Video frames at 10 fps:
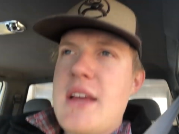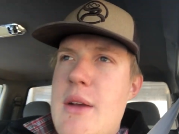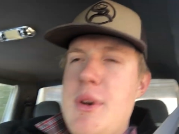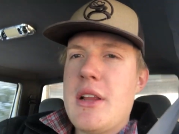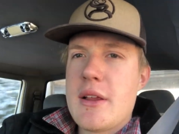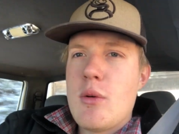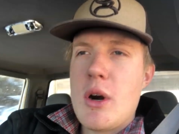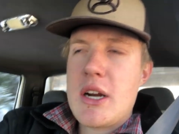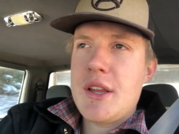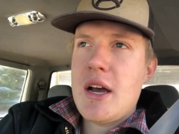night we did a little
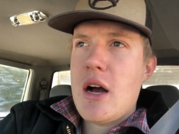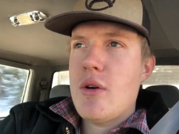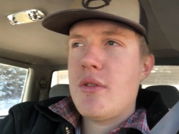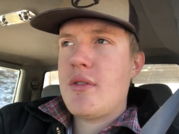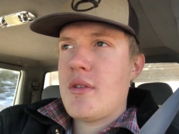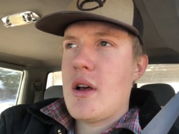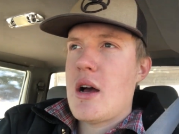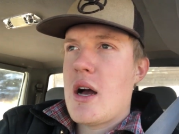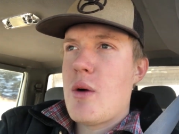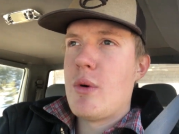work on the house.
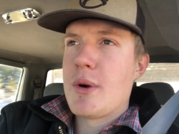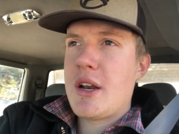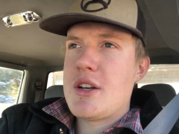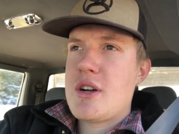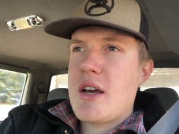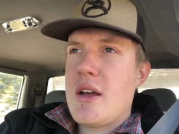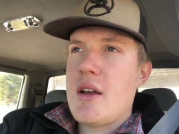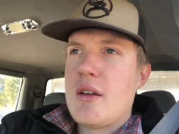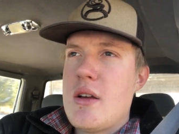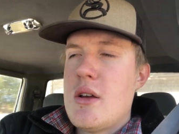Uh, we were gonna try
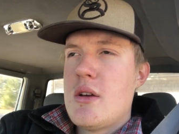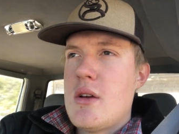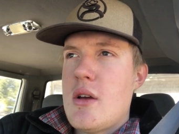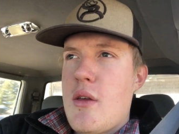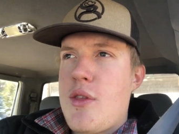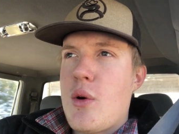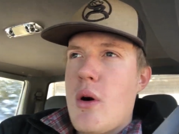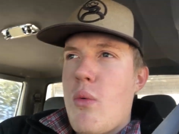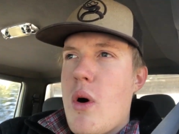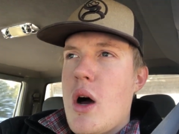to throw
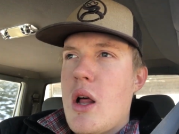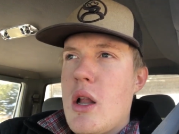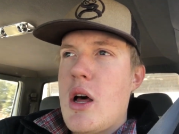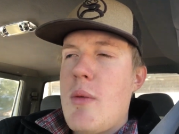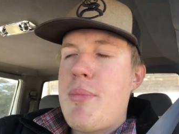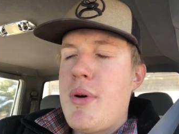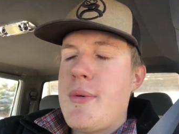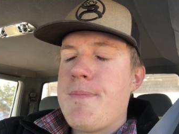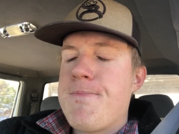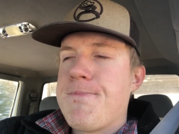a wall up
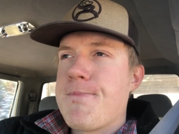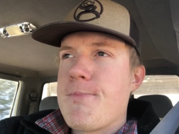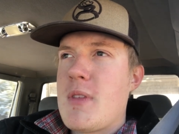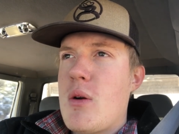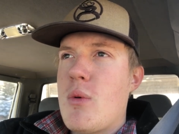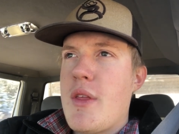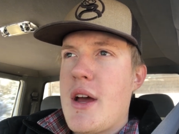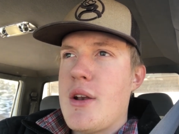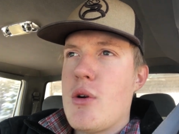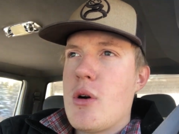where
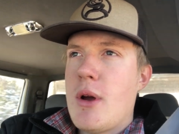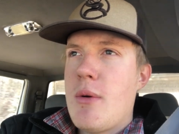that doorway